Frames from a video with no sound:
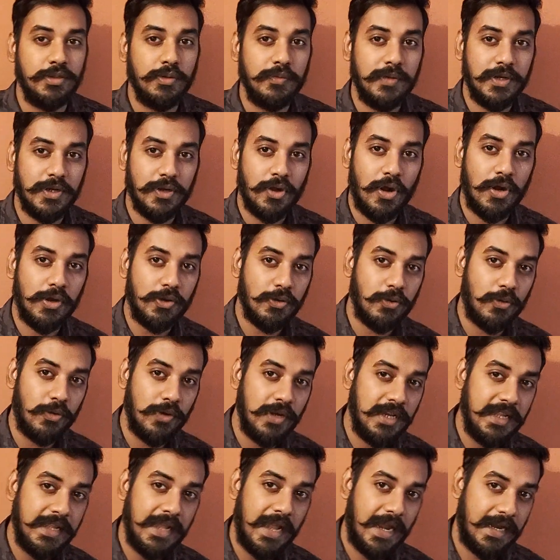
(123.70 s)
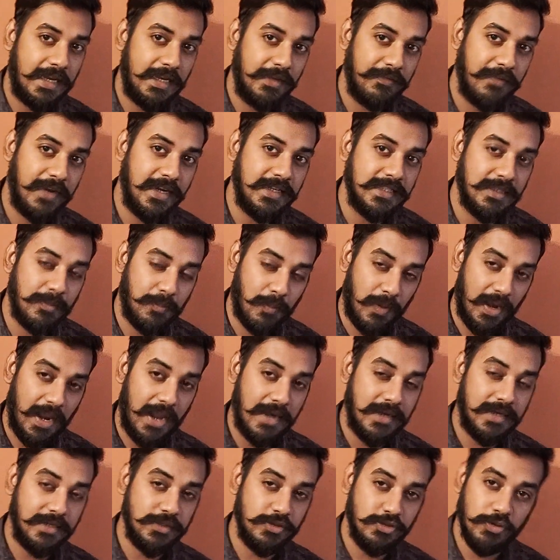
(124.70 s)
you will not only activate the
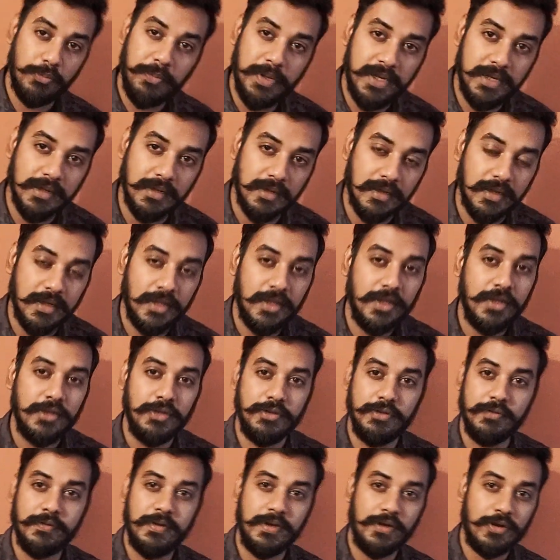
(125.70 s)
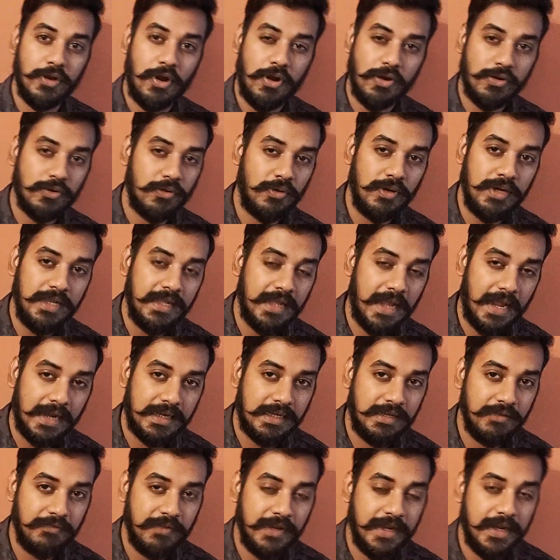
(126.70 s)
planet Jupiter, you will not only
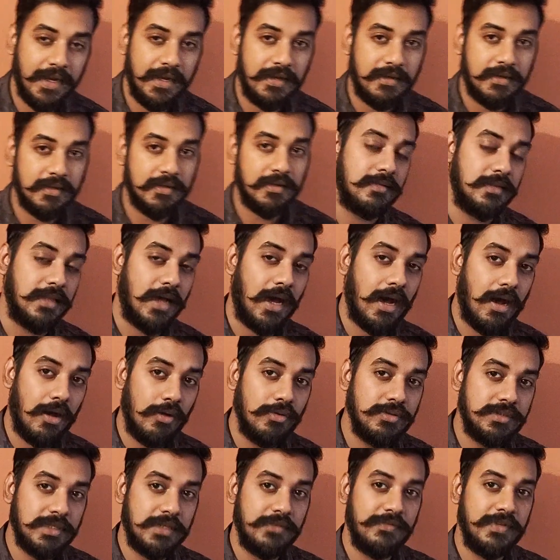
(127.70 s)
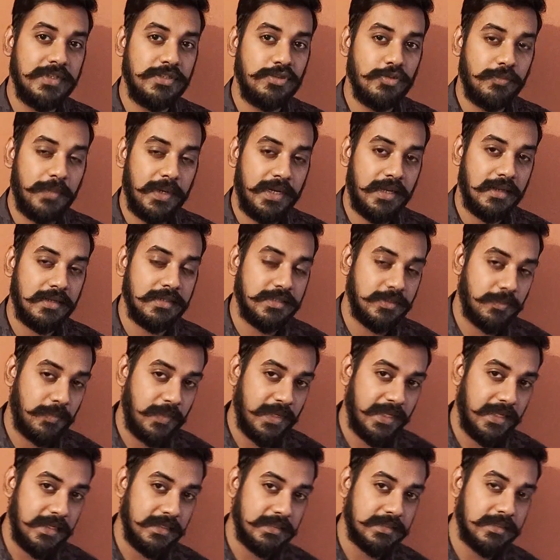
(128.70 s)
activate the house in which Jupiter is
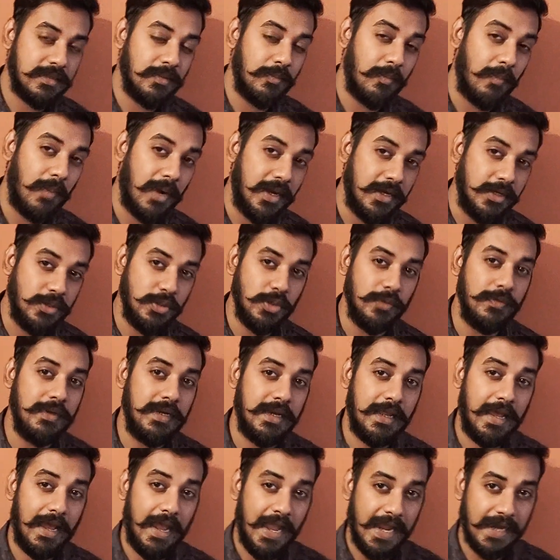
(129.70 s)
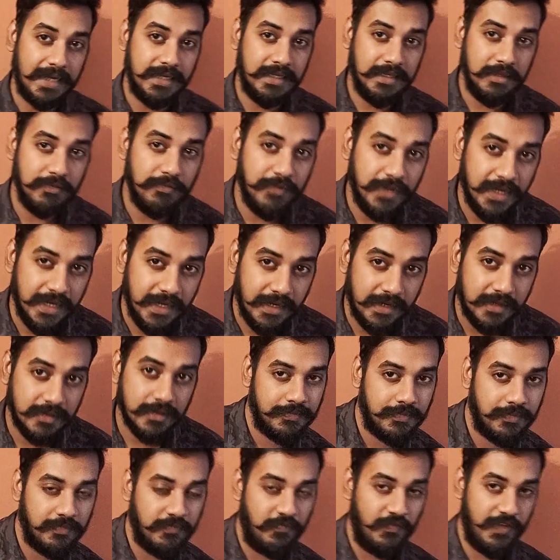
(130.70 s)
placed, but you will activate
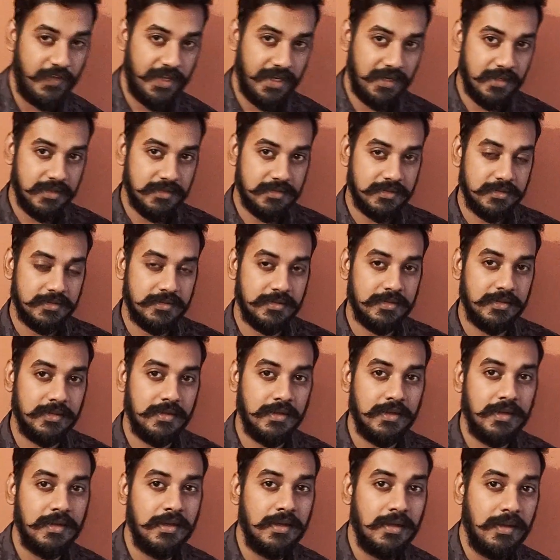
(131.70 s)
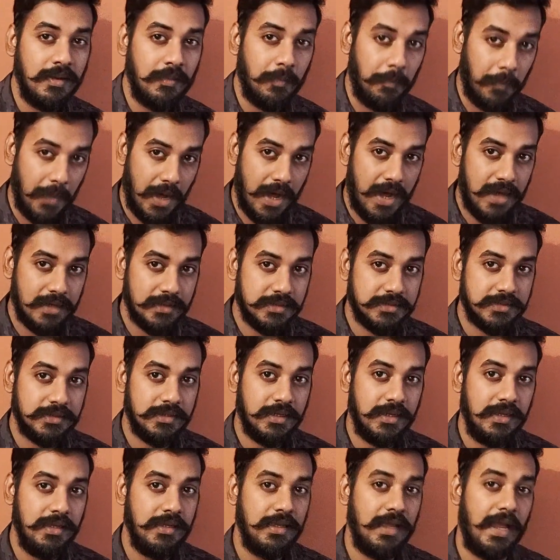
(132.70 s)
Venus, Mars
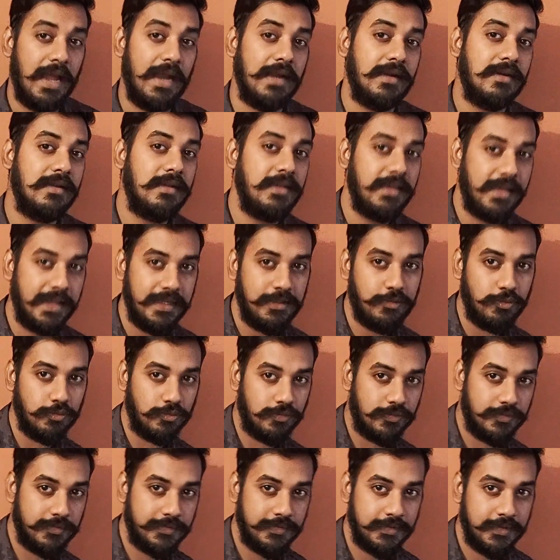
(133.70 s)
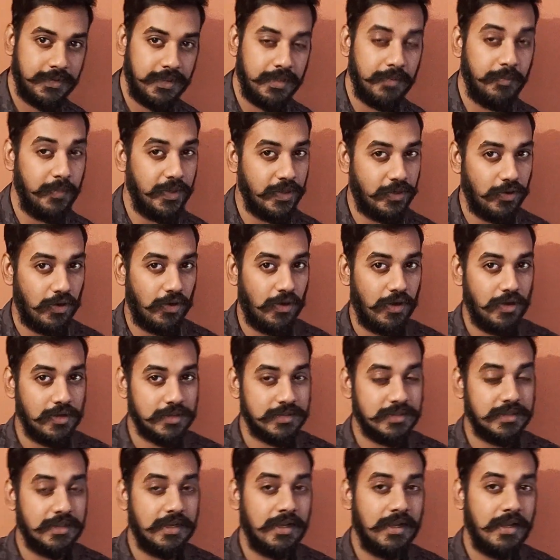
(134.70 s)
and Ketu.
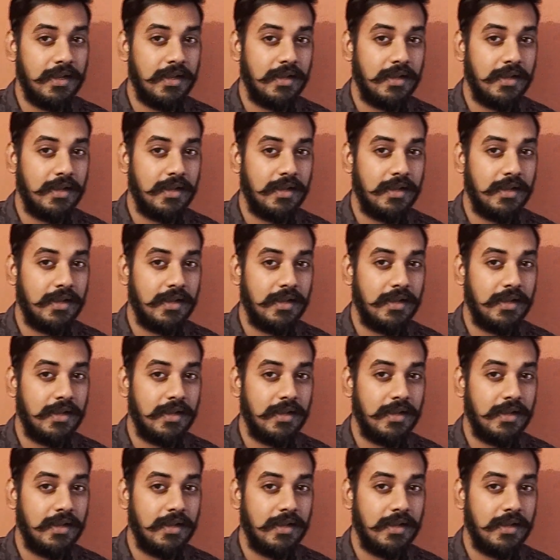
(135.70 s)
Because